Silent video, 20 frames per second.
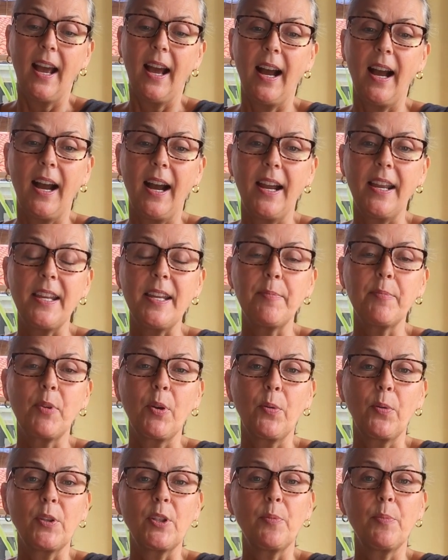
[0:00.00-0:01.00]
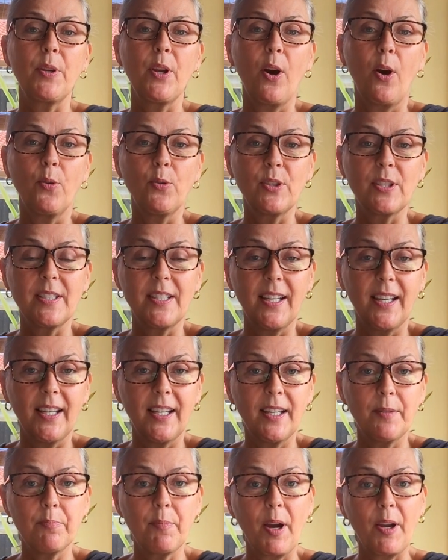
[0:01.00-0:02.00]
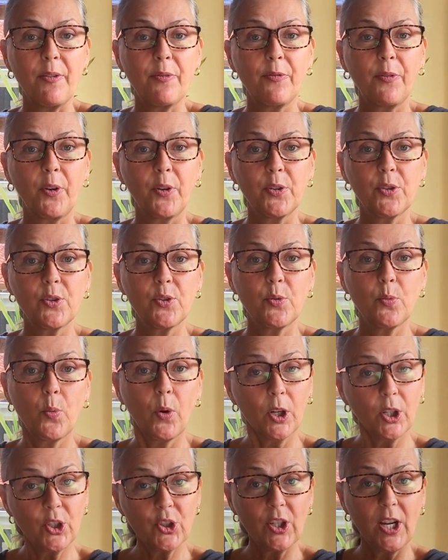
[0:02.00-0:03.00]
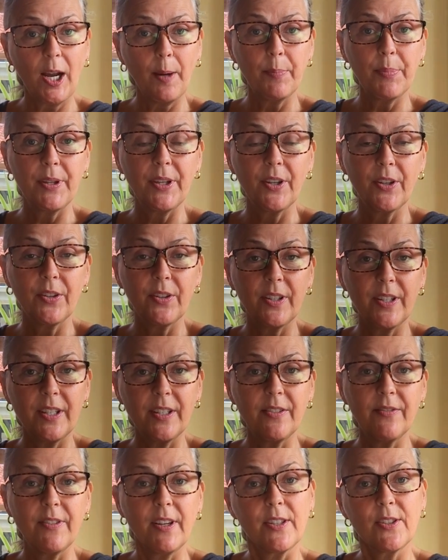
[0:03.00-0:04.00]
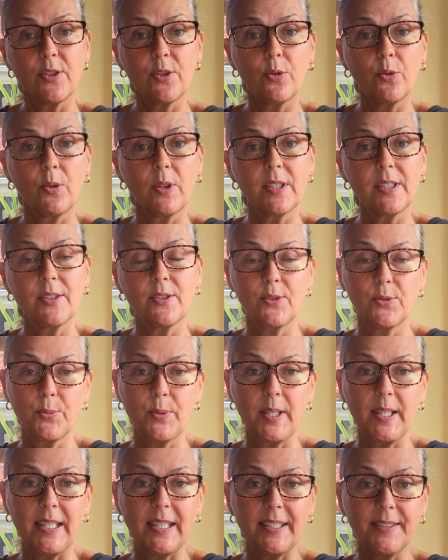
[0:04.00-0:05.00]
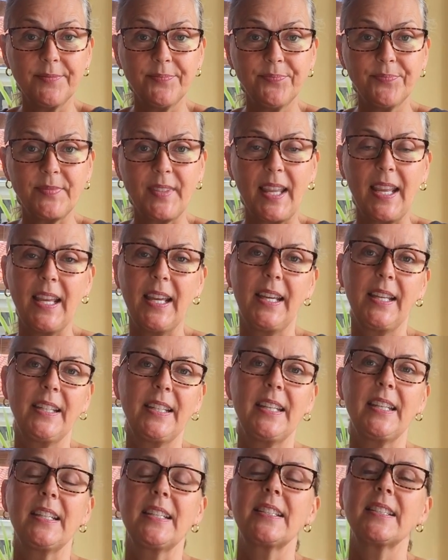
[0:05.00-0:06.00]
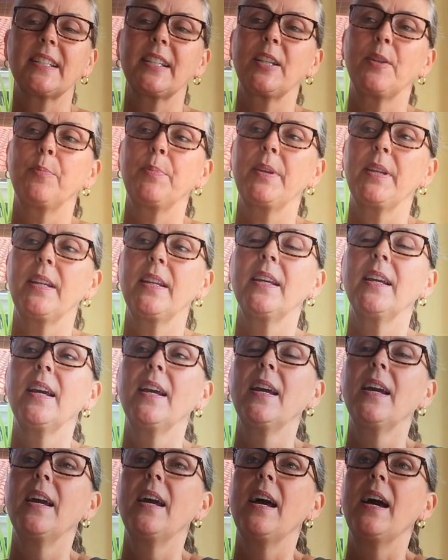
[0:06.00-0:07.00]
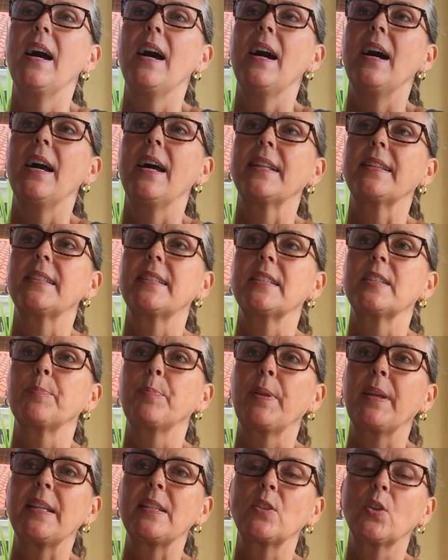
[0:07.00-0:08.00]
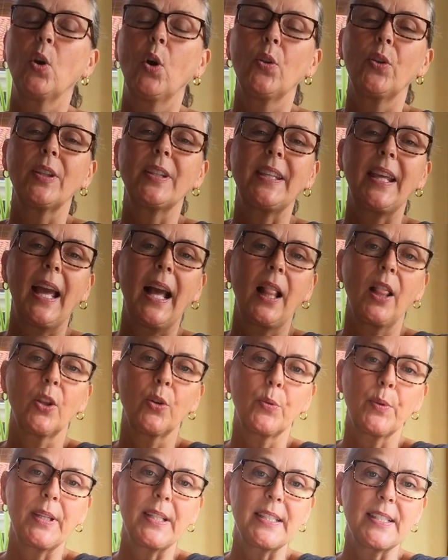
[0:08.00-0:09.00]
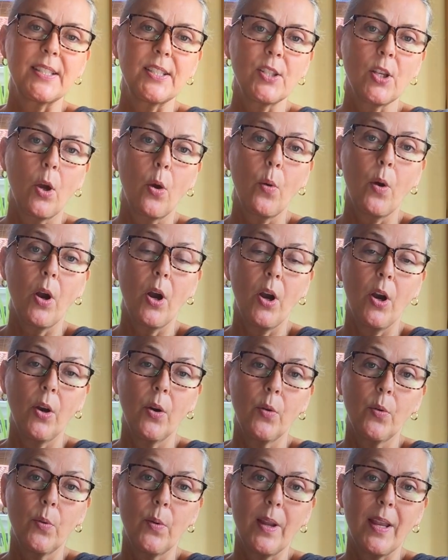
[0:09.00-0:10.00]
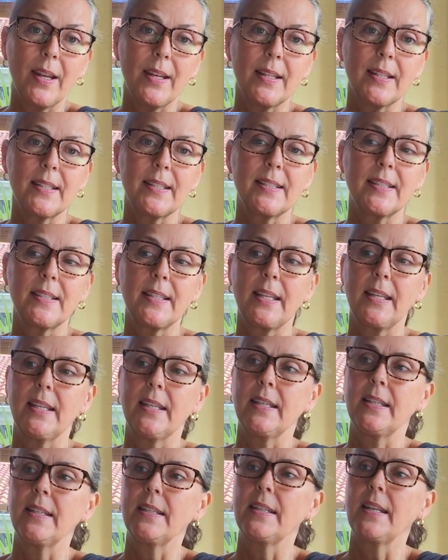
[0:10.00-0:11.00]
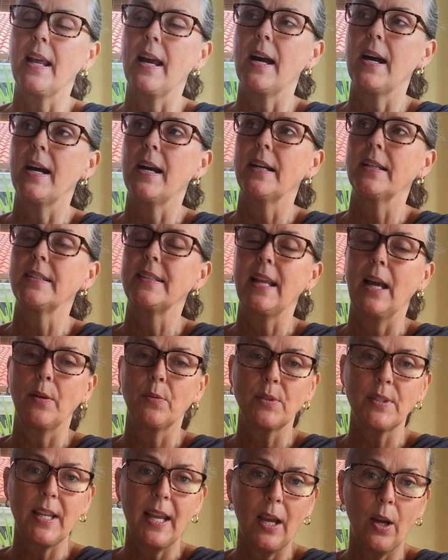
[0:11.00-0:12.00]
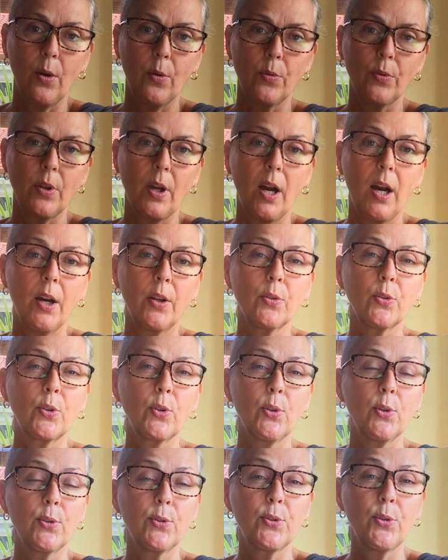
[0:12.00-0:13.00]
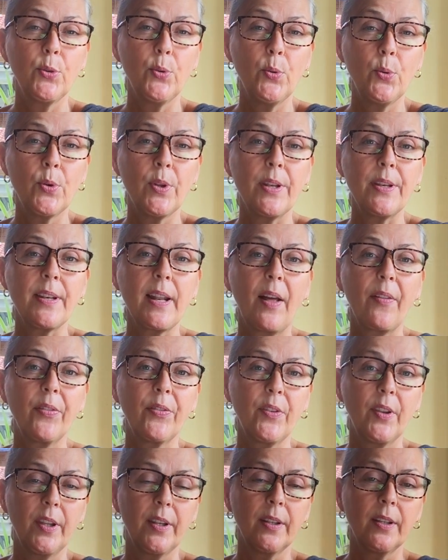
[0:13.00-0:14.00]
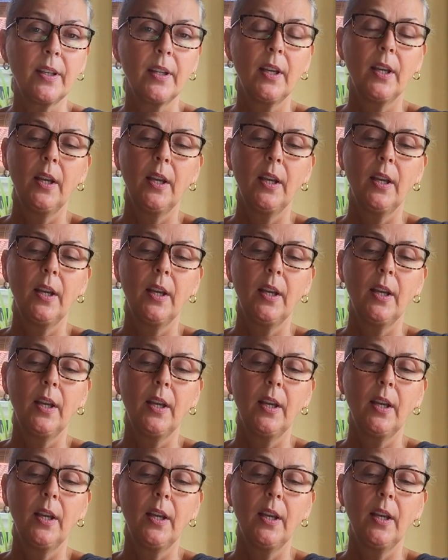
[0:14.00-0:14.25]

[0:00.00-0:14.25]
I am going to be hosting my first workshop here in Västerås, Sweden. And it's going to be at this place called the Gallery Soho, and it's in downtown on Kulturnatten,